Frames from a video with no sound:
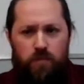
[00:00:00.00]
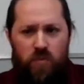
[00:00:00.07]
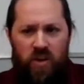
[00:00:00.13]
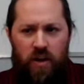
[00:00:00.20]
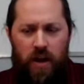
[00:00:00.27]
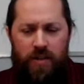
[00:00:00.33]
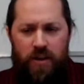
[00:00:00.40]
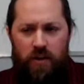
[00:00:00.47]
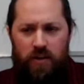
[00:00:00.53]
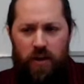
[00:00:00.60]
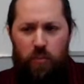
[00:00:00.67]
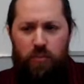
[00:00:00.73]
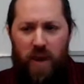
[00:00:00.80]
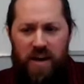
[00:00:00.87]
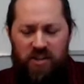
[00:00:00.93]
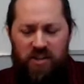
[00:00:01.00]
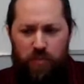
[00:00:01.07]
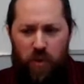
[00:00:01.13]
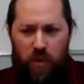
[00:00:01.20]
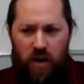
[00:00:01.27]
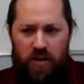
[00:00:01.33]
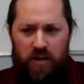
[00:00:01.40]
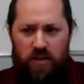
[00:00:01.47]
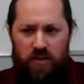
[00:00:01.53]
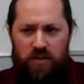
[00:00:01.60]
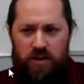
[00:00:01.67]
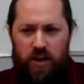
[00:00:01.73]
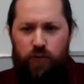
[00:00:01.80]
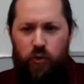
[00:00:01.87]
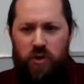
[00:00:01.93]
and they're based
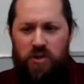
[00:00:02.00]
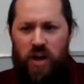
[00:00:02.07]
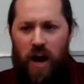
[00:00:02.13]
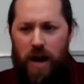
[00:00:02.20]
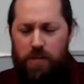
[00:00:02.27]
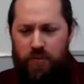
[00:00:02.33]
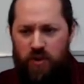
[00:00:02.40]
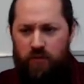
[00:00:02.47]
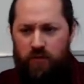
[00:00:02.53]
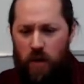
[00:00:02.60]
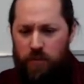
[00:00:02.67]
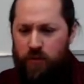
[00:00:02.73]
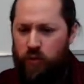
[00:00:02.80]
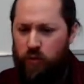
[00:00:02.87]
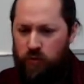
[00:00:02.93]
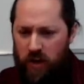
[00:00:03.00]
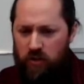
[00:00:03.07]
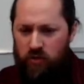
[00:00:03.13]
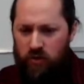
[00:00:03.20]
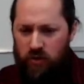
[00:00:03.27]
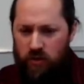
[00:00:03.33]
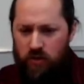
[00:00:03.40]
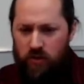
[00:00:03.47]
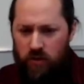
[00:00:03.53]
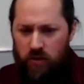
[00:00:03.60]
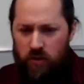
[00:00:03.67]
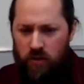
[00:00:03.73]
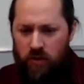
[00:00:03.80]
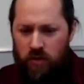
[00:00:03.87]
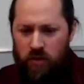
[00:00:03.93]
upon different types of observations.
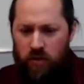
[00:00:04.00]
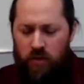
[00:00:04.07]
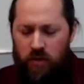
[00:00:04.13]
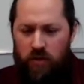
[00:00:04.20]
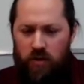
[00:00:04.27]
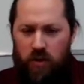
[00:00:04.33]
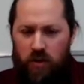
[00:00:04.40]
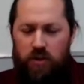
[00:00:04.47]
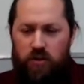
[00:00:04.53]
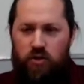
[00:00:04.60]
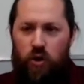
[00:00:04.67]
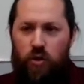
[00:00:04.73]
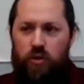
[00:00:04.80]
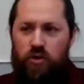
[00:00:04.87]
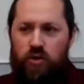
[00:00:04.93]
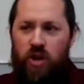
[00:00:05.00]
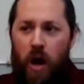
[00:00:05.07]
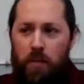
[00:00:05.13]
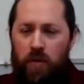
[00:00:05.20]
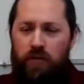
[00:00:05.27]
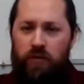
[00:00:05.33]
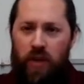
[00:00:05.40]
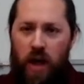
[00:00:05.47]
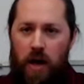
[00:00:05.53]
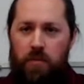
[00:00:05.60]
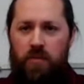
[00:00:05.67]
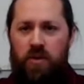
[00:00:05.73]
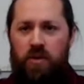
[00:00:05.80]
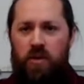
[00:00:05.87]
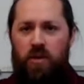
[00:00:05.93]
Uh, so some of
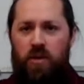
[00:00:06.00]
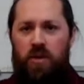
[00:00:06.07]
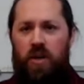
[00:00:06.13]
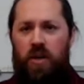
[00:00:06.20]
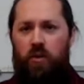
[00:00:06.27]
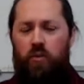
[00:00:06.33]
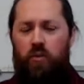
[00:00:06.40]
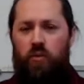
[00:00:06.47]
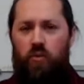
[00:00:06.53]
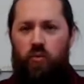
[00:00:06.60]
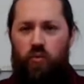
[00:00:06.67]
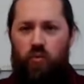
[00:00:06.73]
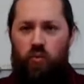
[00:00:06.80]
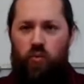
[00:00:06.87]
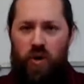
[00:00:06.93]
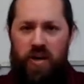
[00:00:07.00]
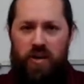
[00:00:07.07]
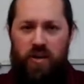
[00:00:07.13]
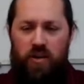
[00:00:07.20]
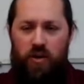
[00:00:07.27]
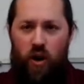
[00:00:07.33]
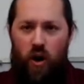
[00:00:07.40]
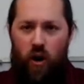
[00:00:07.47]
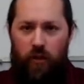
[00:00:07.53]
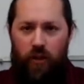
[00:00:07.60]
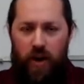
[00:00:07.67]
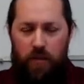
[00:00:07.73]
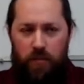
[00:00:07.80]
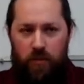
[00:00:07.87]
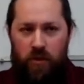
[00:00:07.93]
them, uh, we could call
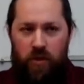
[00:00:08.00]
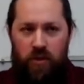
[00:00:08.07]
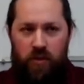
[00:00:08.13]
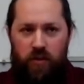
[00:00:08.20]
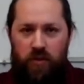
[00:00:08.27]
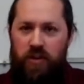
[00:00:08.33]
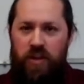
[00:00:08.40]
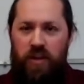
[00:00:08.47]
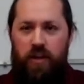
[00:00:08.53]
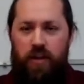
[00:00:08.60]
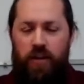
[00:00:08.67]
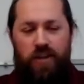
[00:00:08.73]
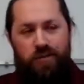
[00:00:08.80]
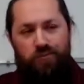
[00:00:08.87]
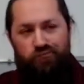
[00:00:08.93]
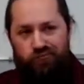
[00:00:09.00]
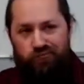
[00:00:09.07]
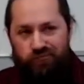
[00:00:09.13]
them the,